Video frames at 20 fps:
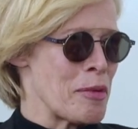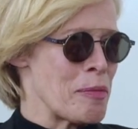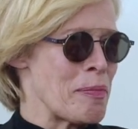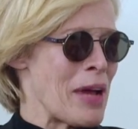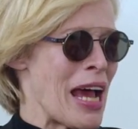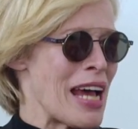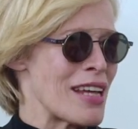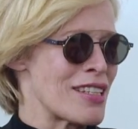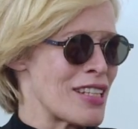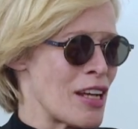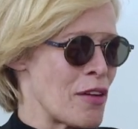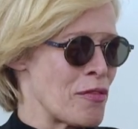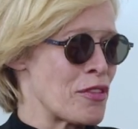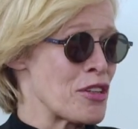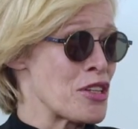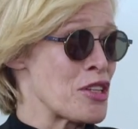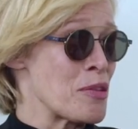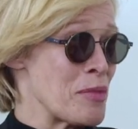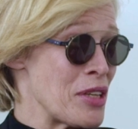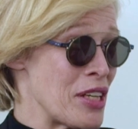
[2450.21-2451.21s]
been passed up
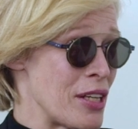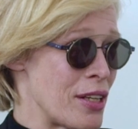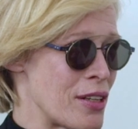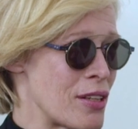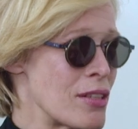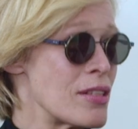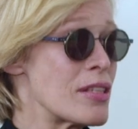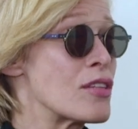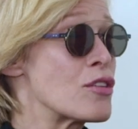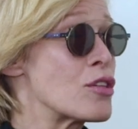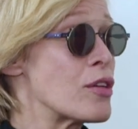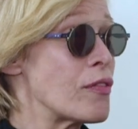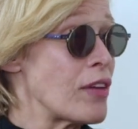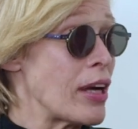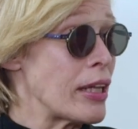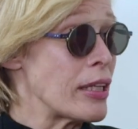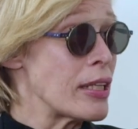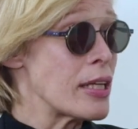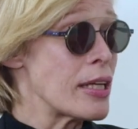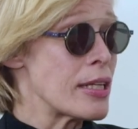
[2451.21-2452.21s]
for some years, and she
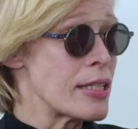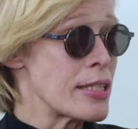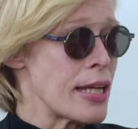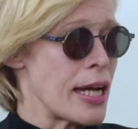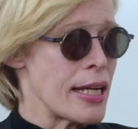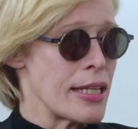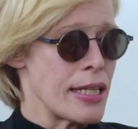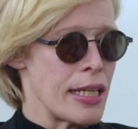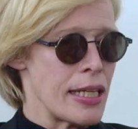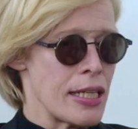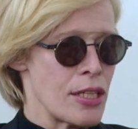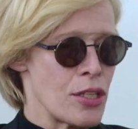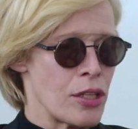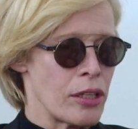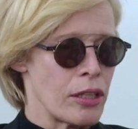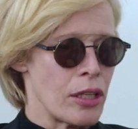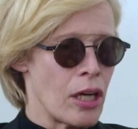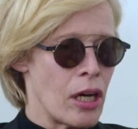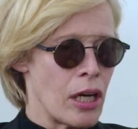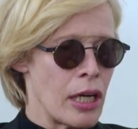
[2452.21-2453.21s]
finally had signed it into
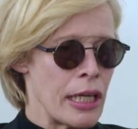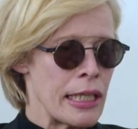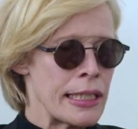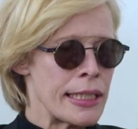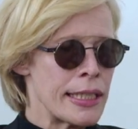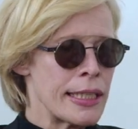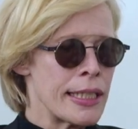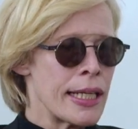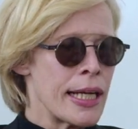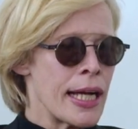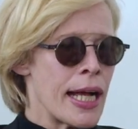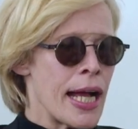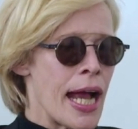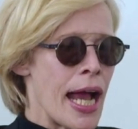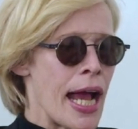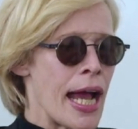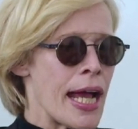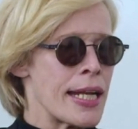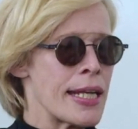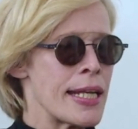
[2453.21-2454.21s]
law.
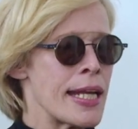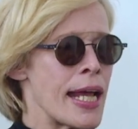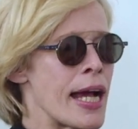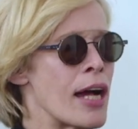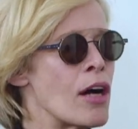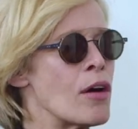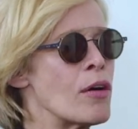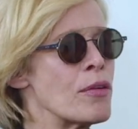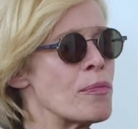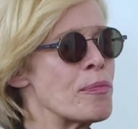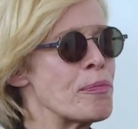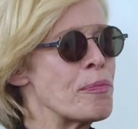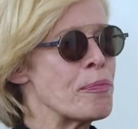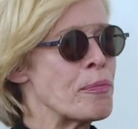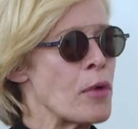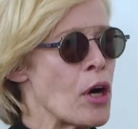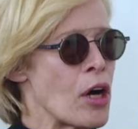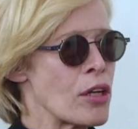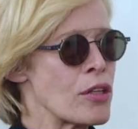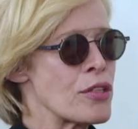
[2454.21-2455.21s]
And now
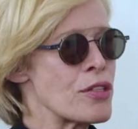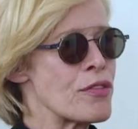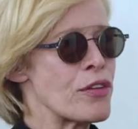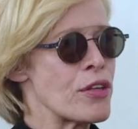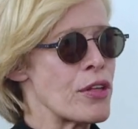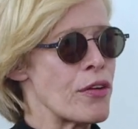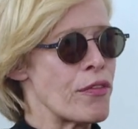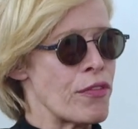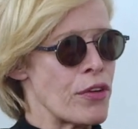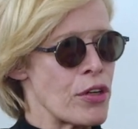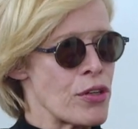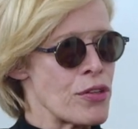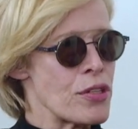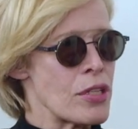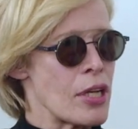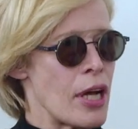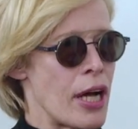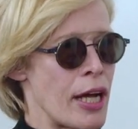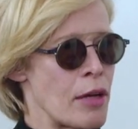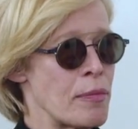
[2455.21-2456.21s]
models for the first
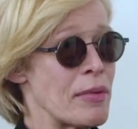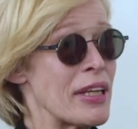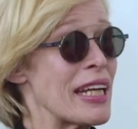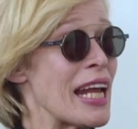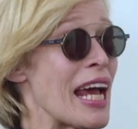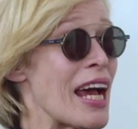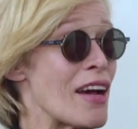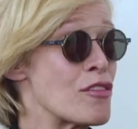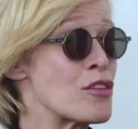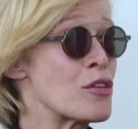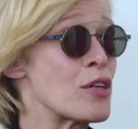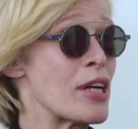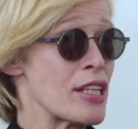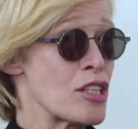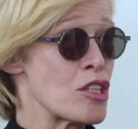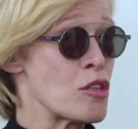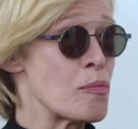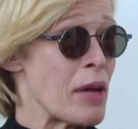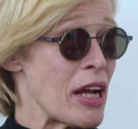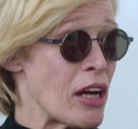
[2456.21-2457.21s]
time can have
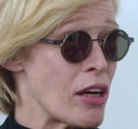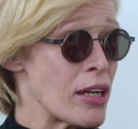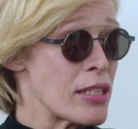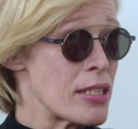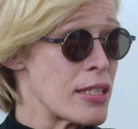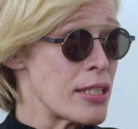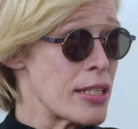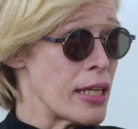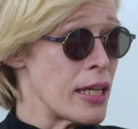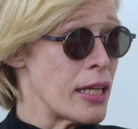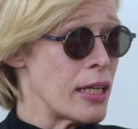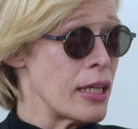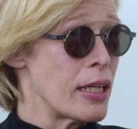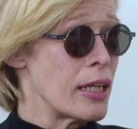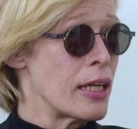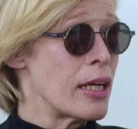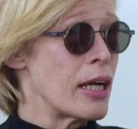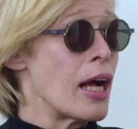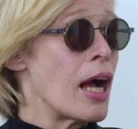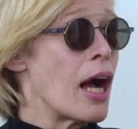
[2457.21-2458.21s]
transparency
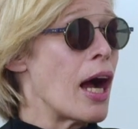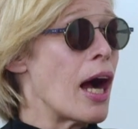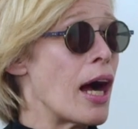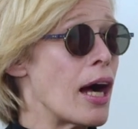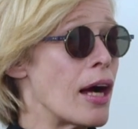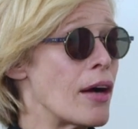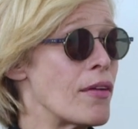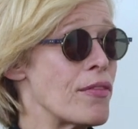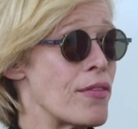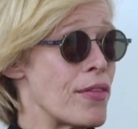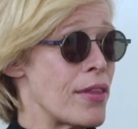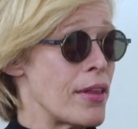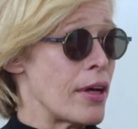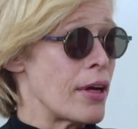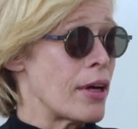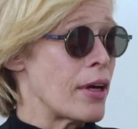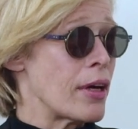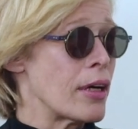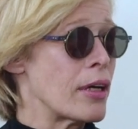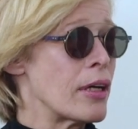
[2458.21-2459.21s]
of
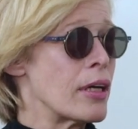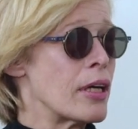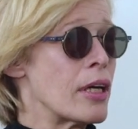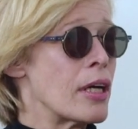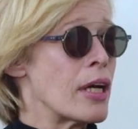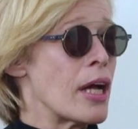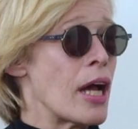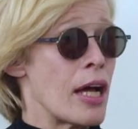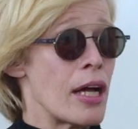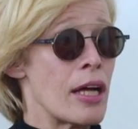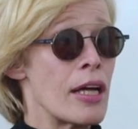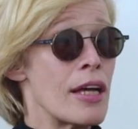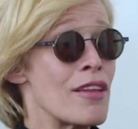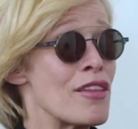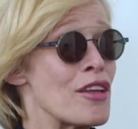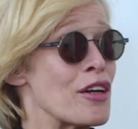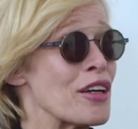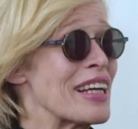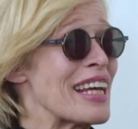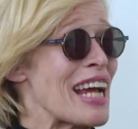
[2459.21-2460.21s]
their
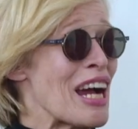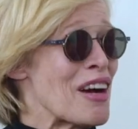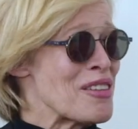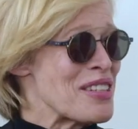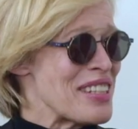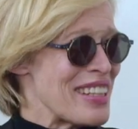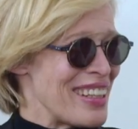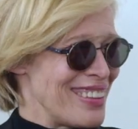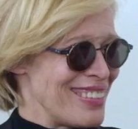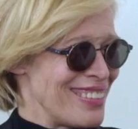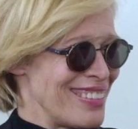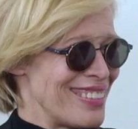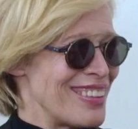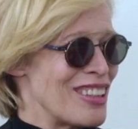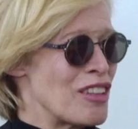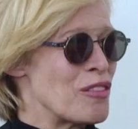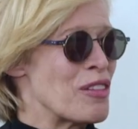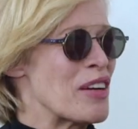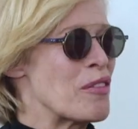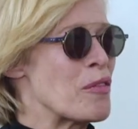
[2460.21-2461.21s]
accounting.
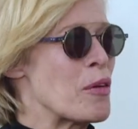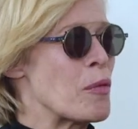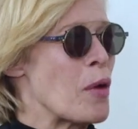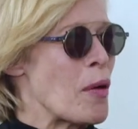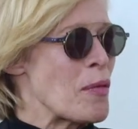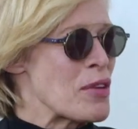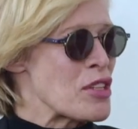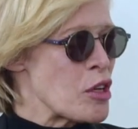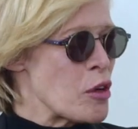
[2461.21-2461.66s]
What was